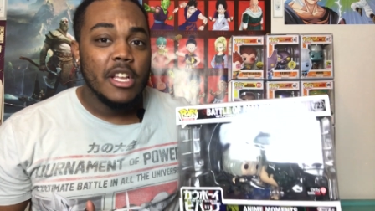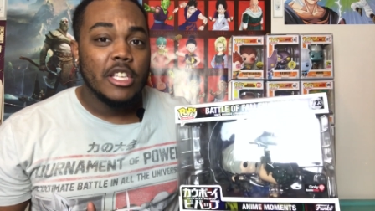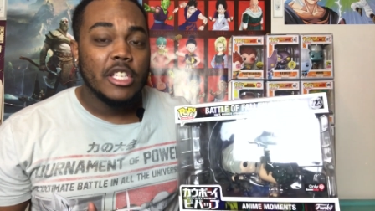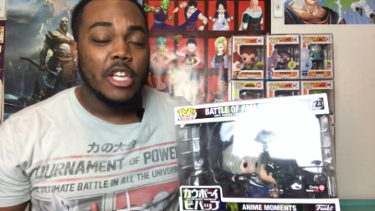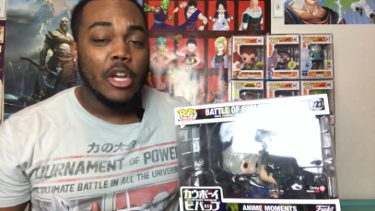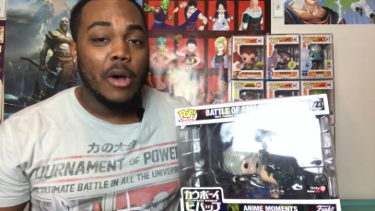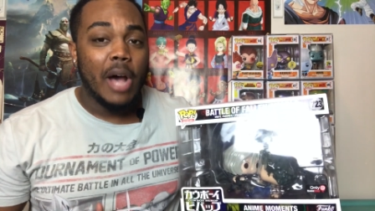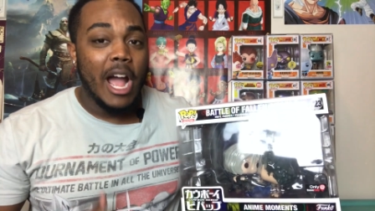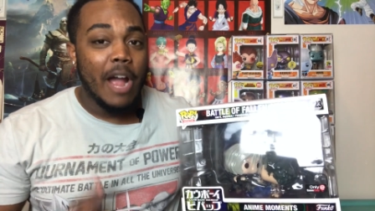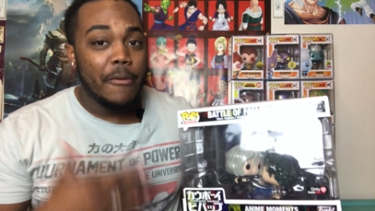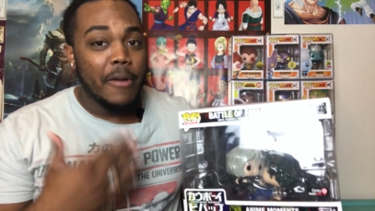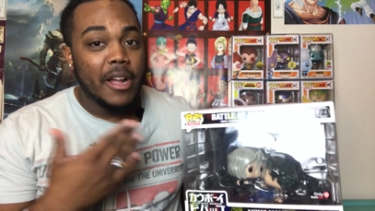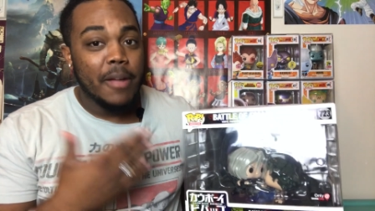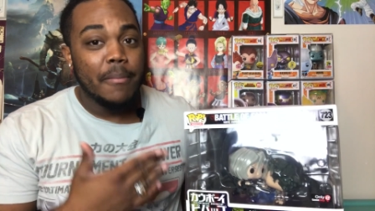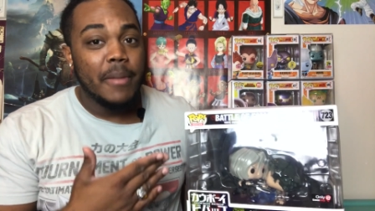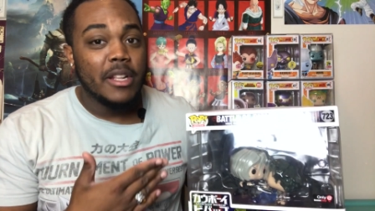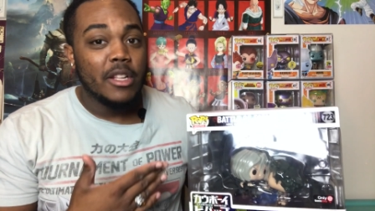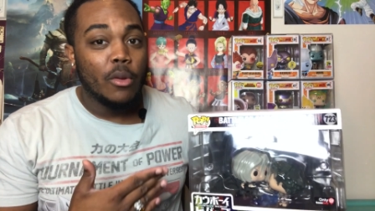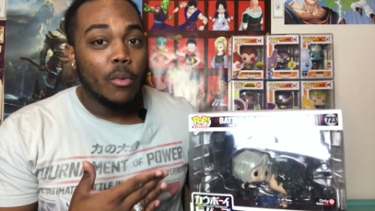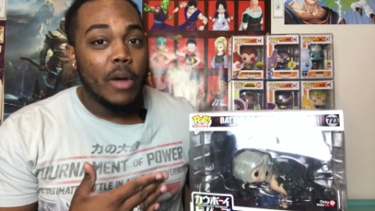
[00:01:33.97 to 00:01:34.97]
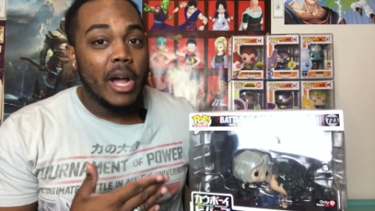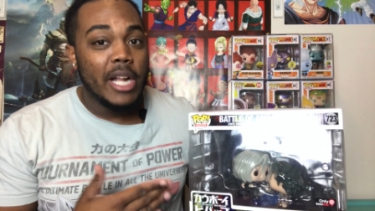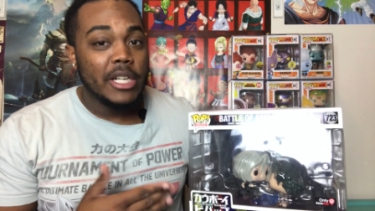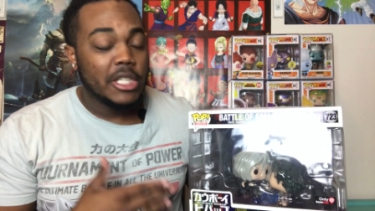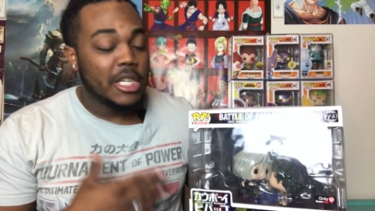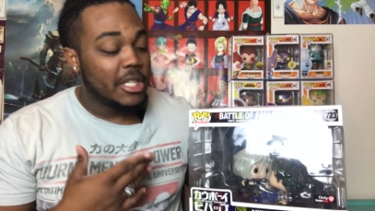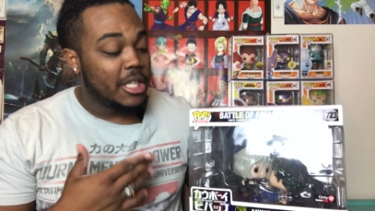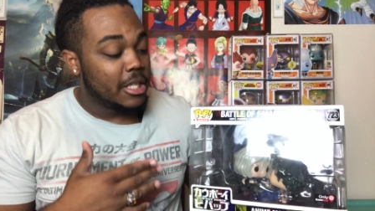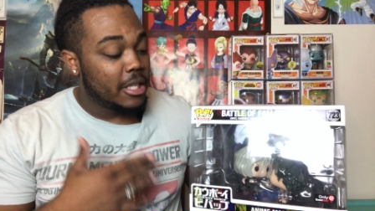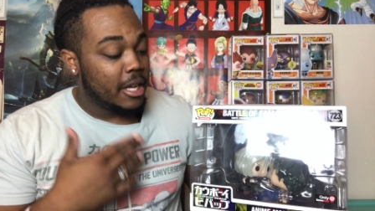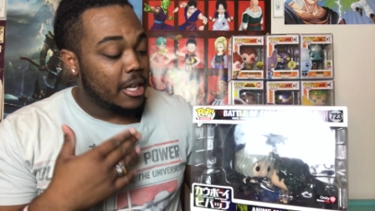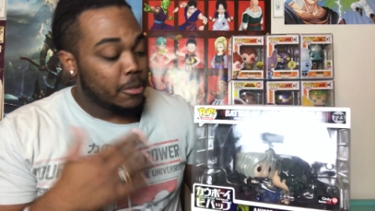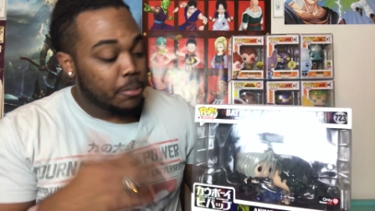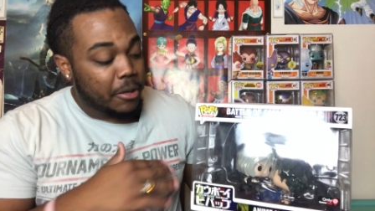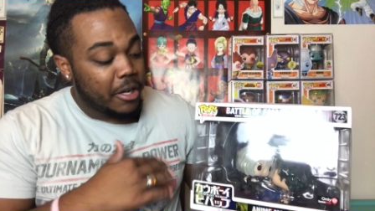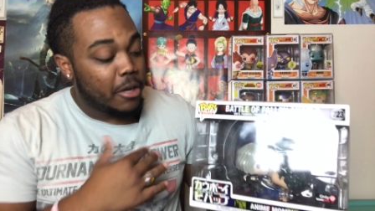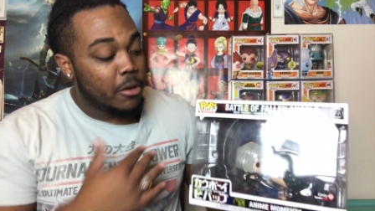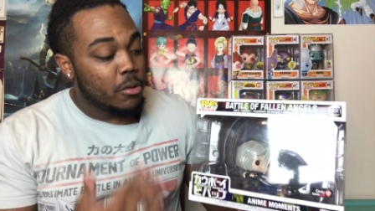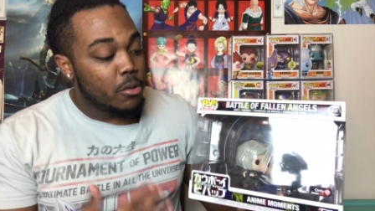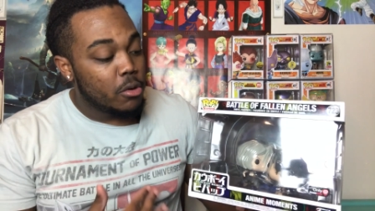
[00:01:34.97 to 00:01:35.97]
so I recommend to watch because it's
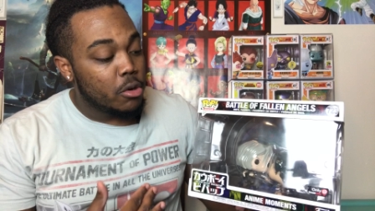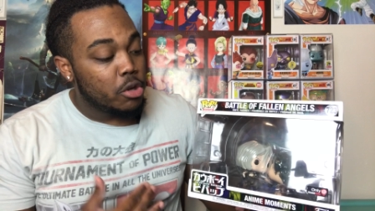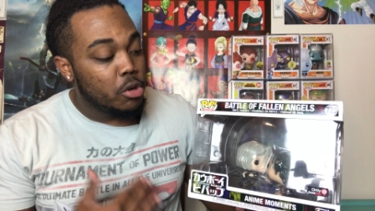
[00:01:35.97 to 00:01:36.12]
pretty cool.